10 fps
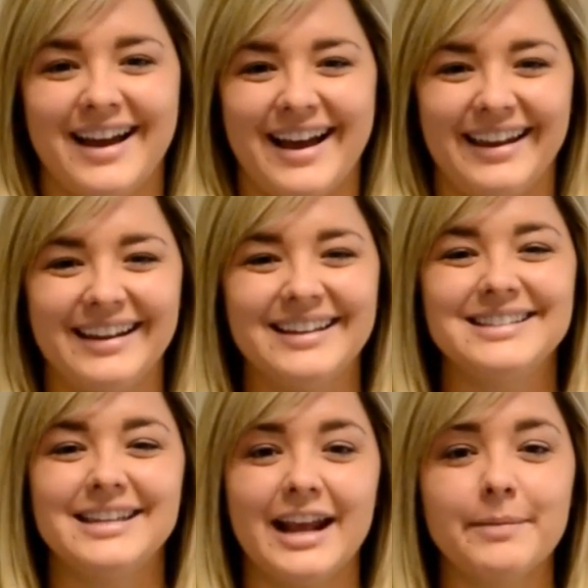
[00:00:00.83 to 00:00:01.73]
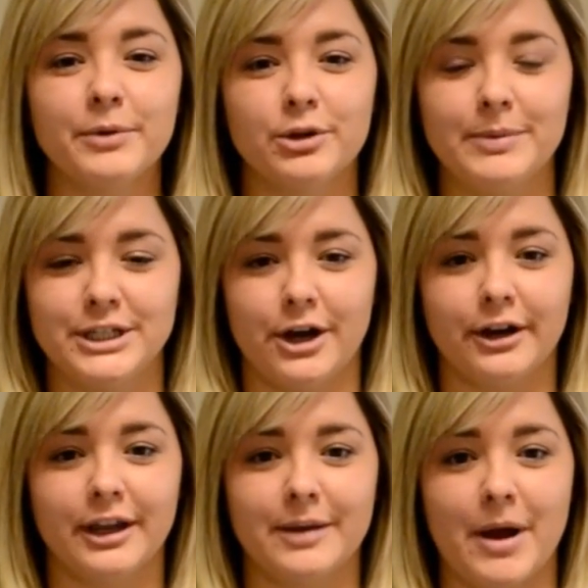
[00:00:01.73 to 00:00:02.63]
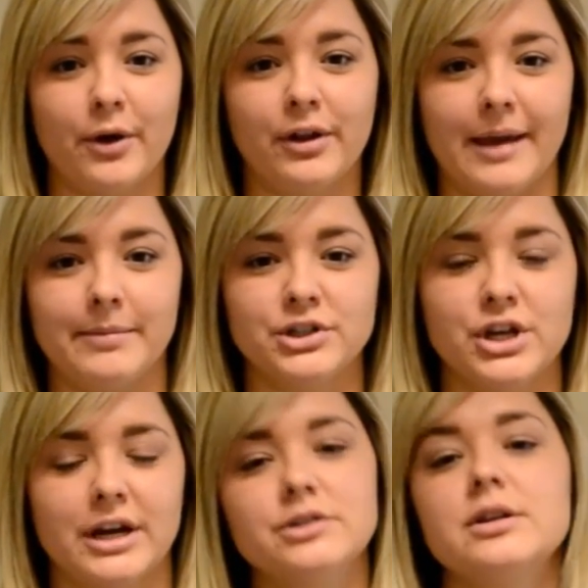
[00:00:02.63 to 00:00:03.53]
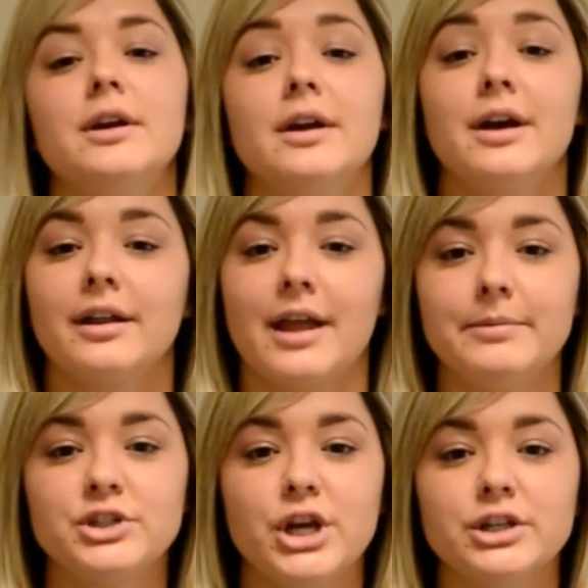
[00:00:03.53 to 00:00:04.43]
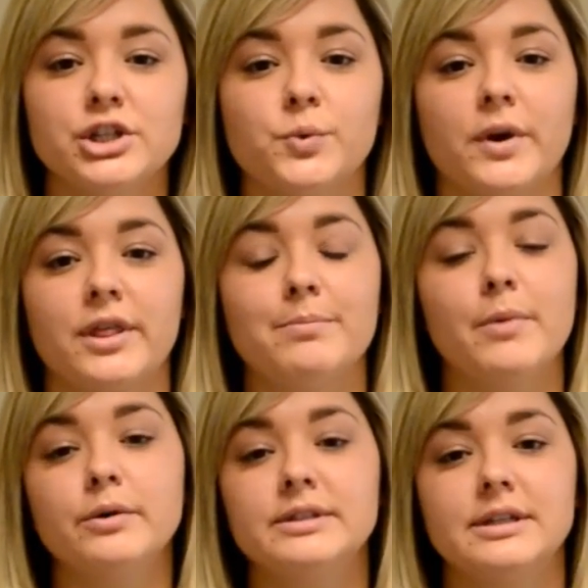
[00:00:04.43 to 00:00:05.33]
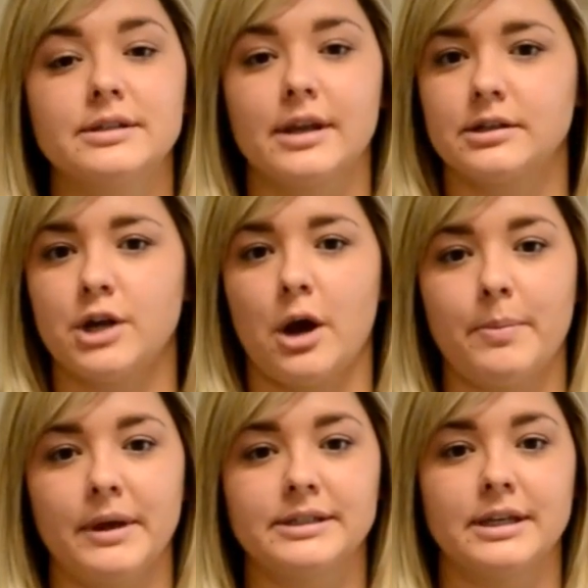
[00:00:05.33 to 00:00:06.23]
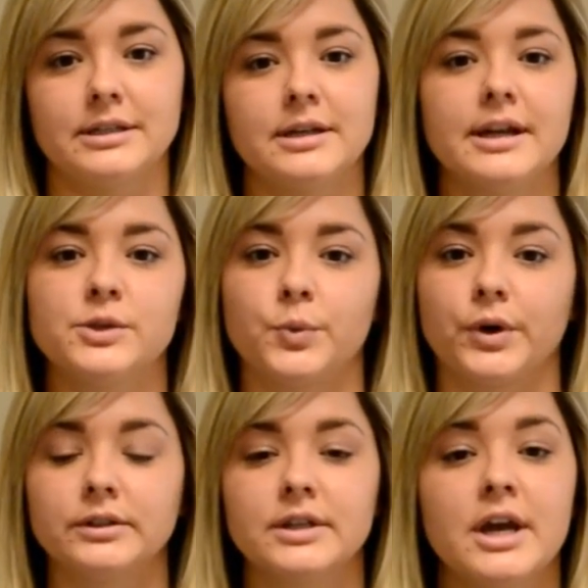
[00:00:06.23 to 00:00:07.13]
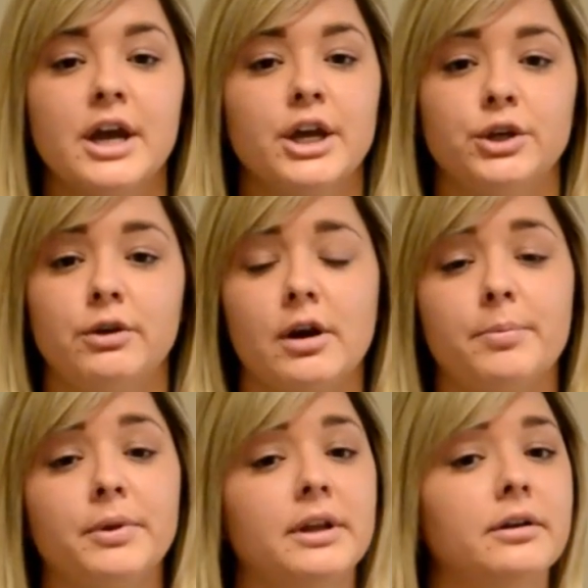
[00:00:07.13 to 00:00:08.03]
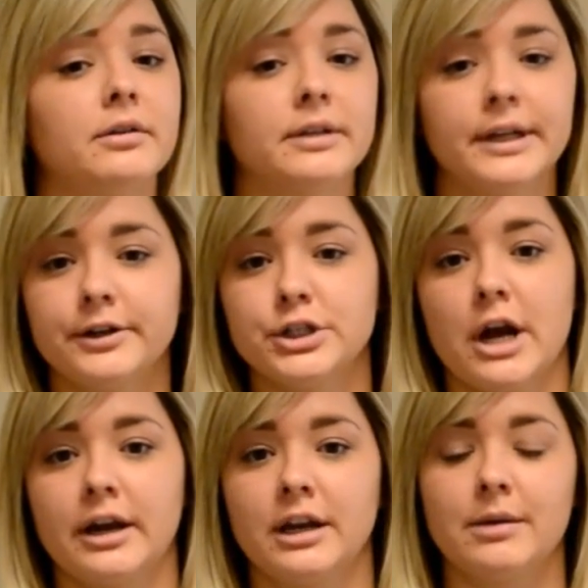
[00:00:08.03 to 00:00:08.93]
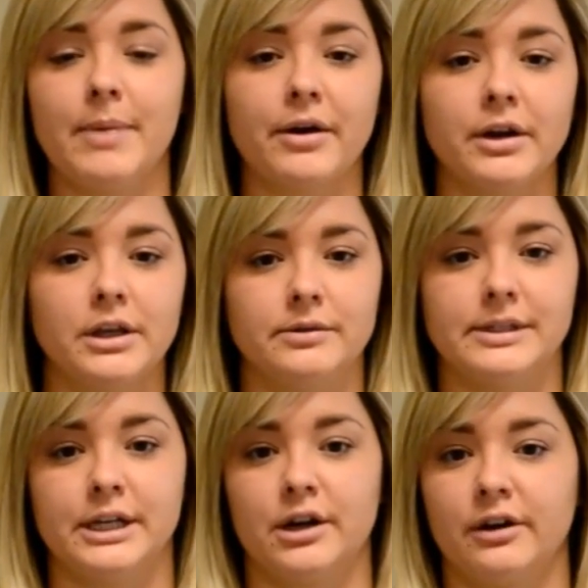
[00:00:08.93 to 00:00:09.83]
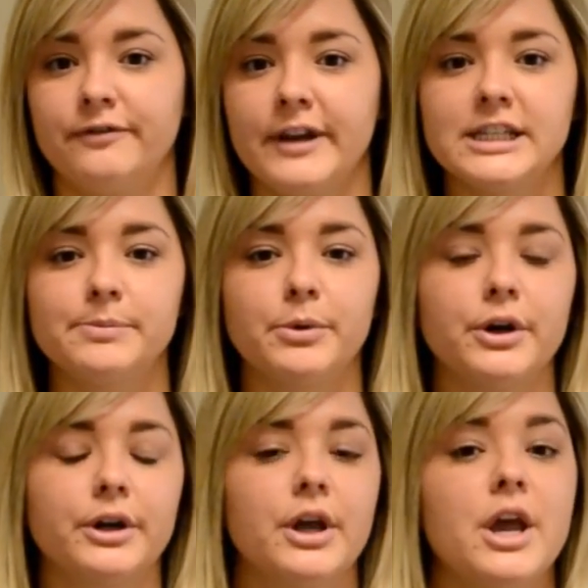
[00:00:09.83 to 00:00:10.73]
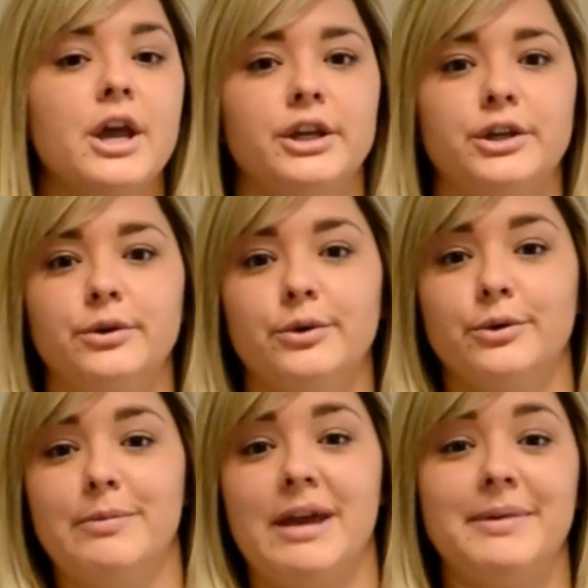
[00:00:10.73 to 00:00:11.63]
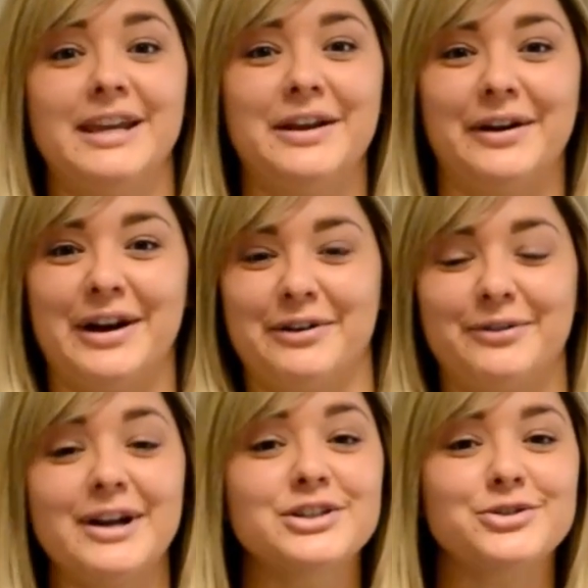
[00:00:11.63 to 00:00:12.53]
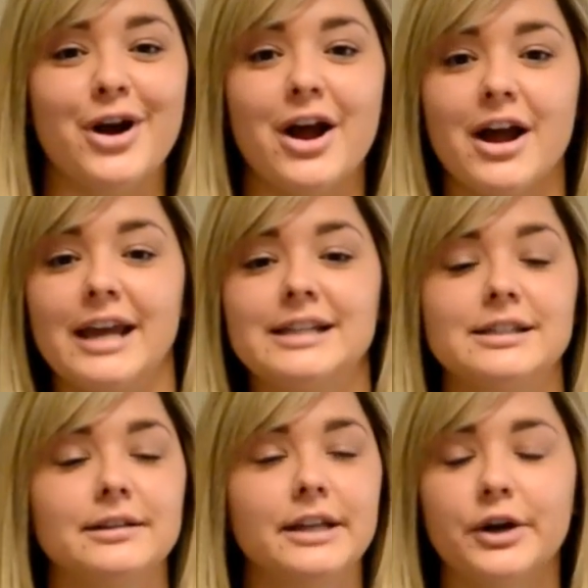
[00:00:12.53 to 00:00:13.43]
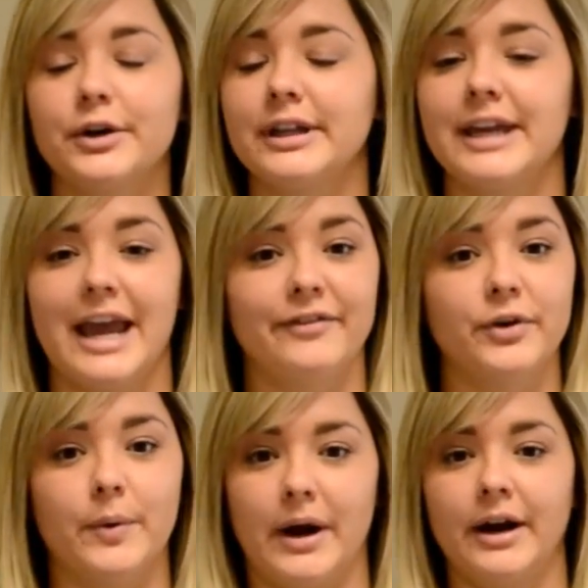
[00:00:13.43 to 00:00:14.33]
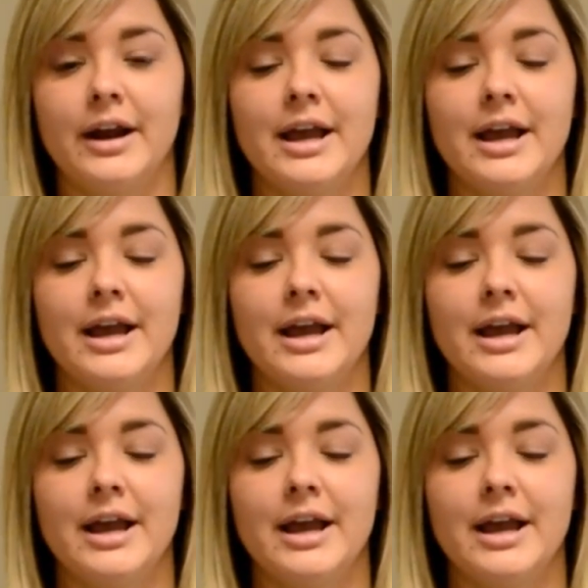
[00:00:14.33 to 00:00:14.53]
Hi, today I'm going to be talking about climate change. Climate change is one of the most discussed topics in today's world. You hear political leaders talking about it, you see it on Facebook, you maybe hear it in a restaurant, it's literally everywhere.